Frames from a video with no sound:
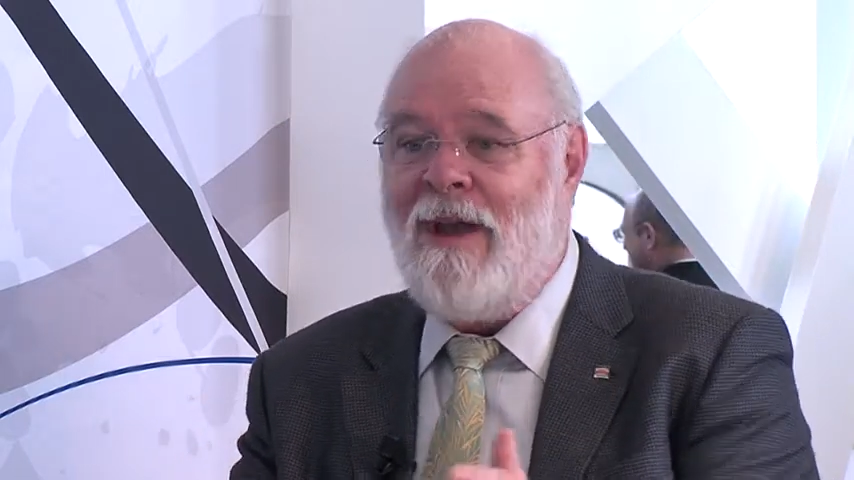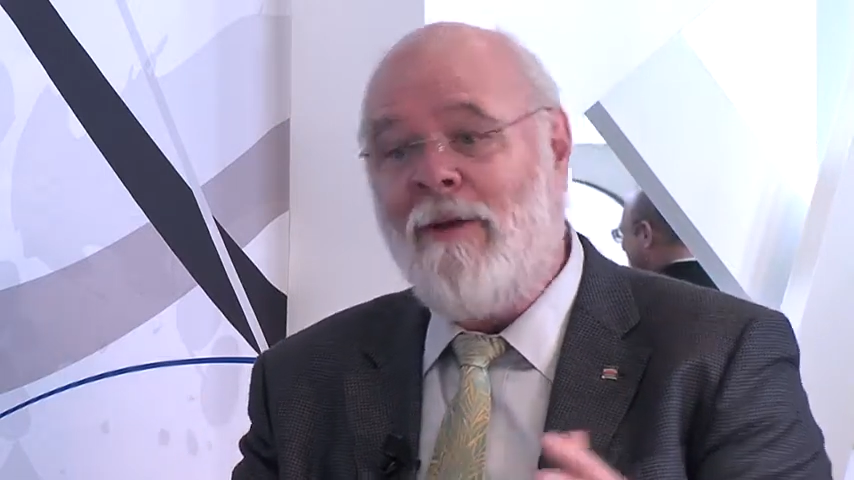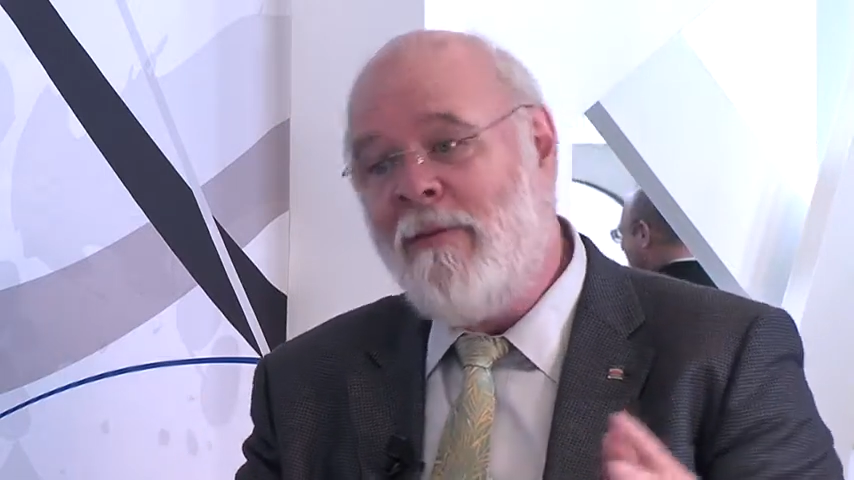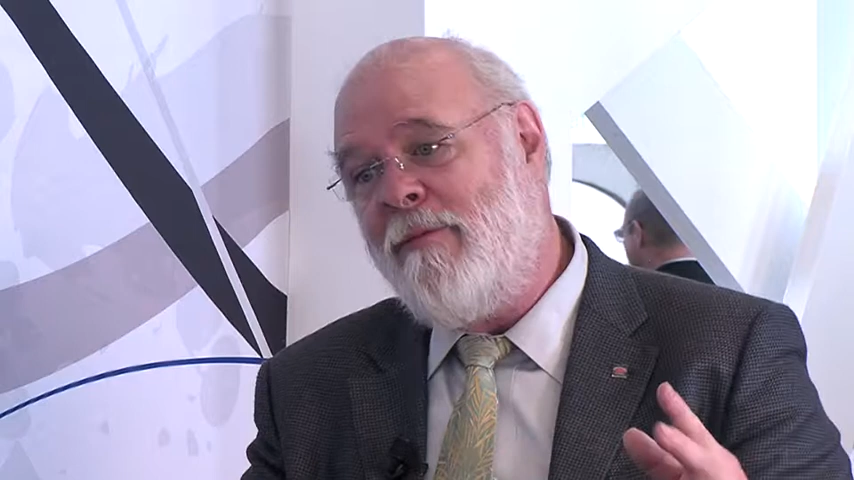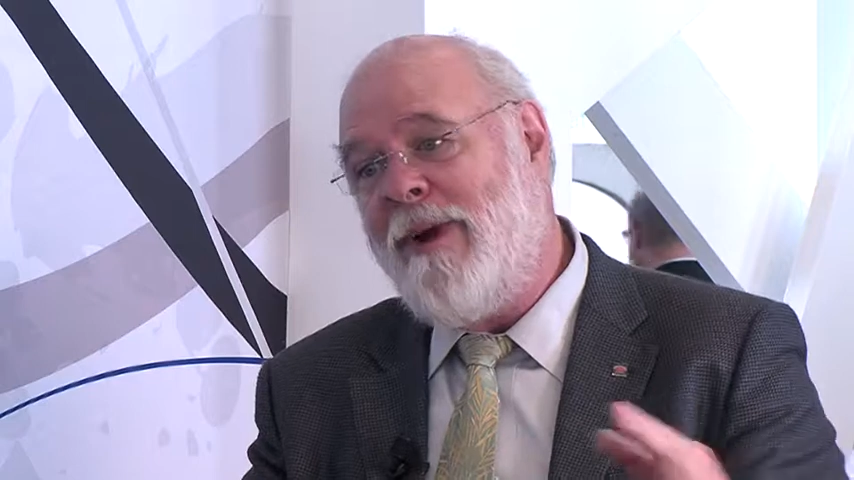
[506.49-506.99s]

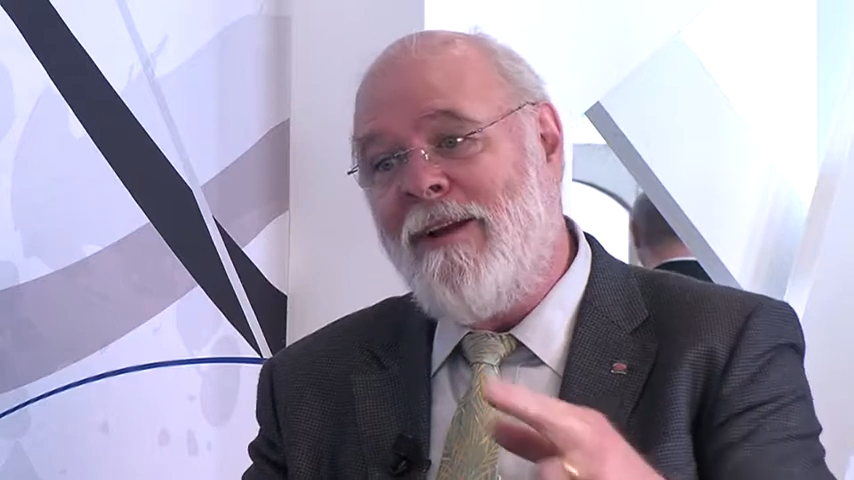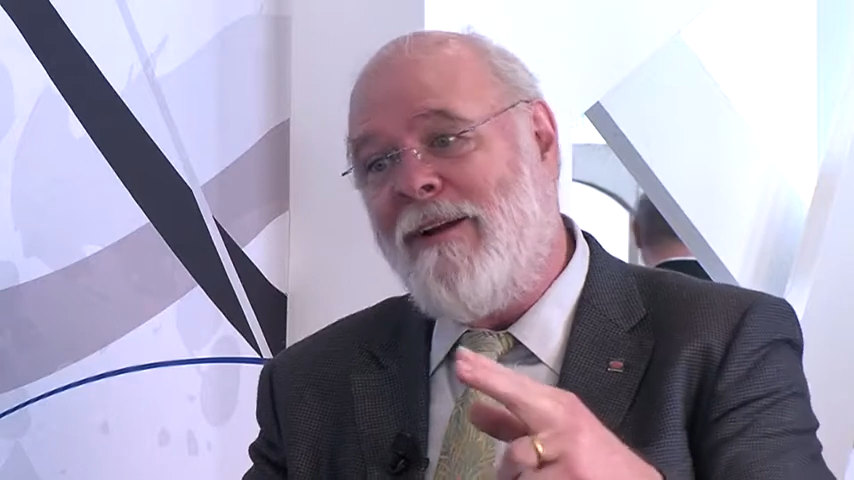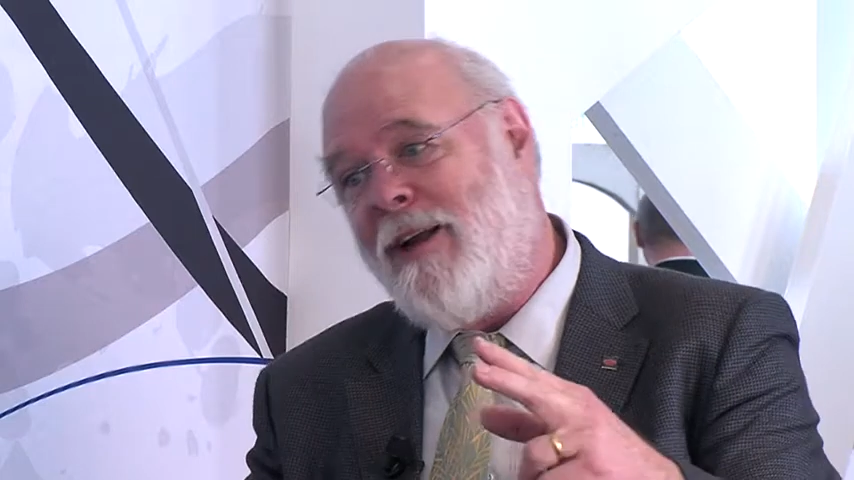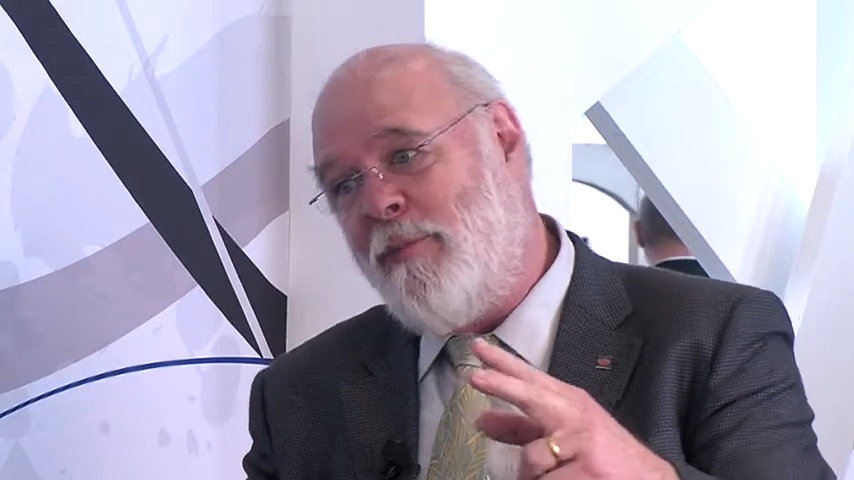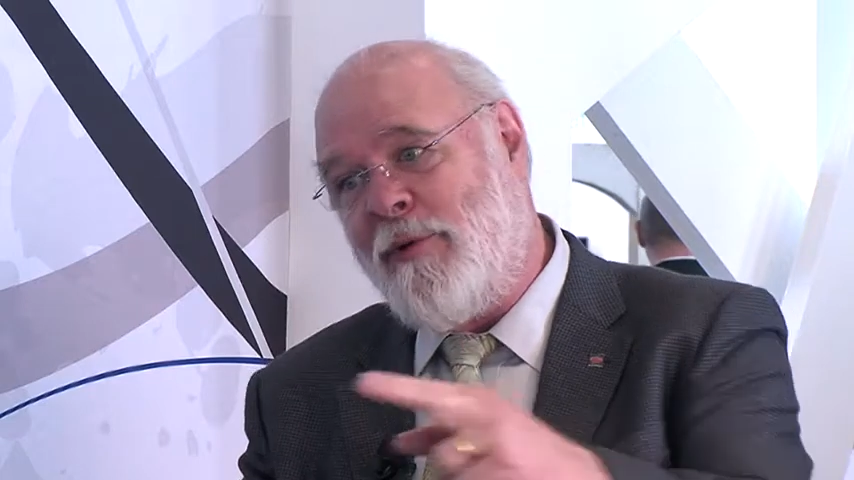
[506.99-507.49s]
and we
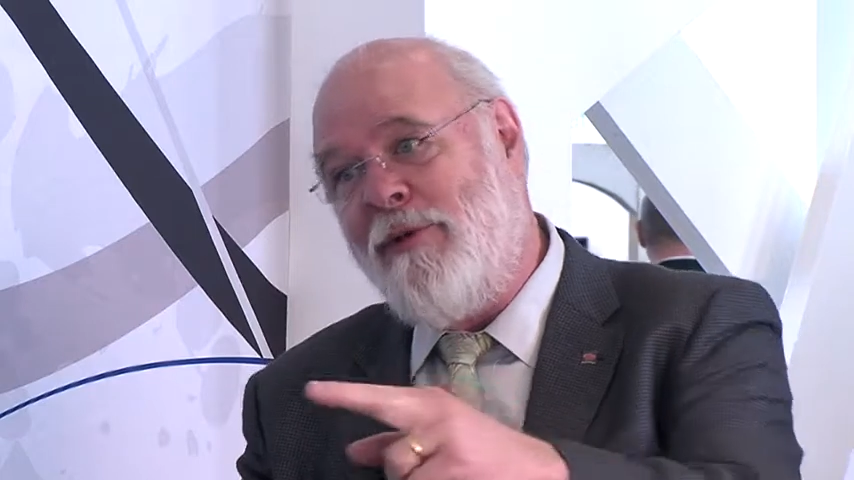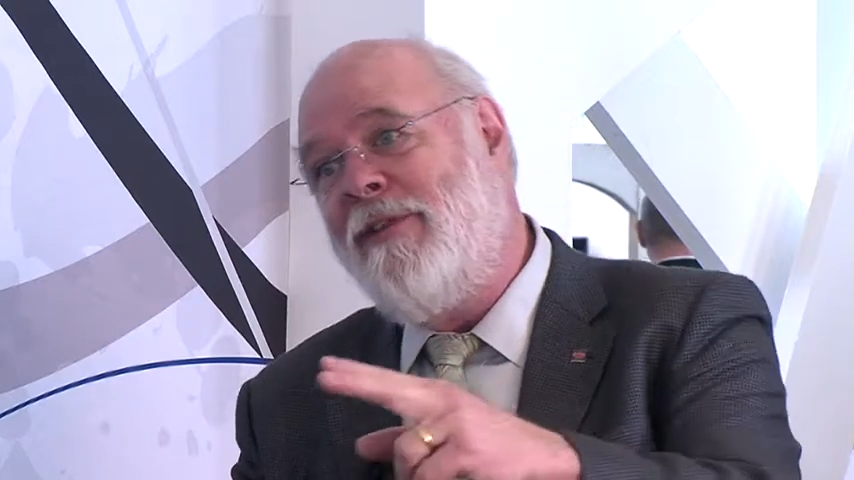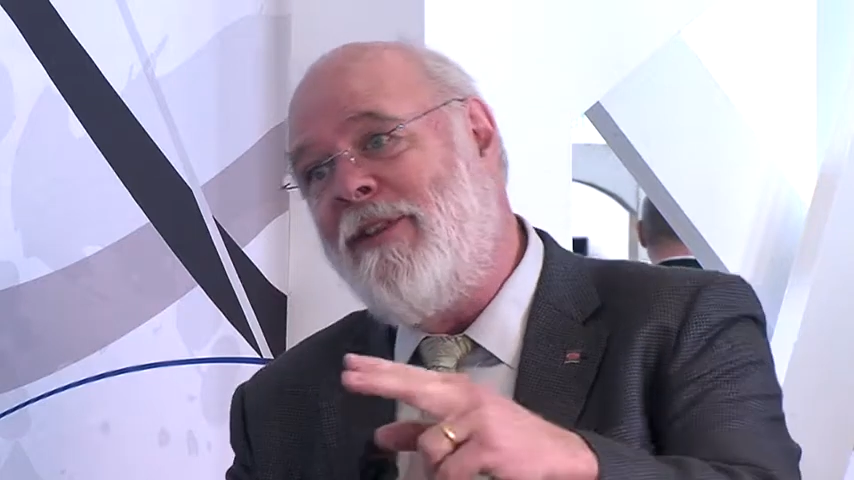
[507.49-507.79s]
regularly prune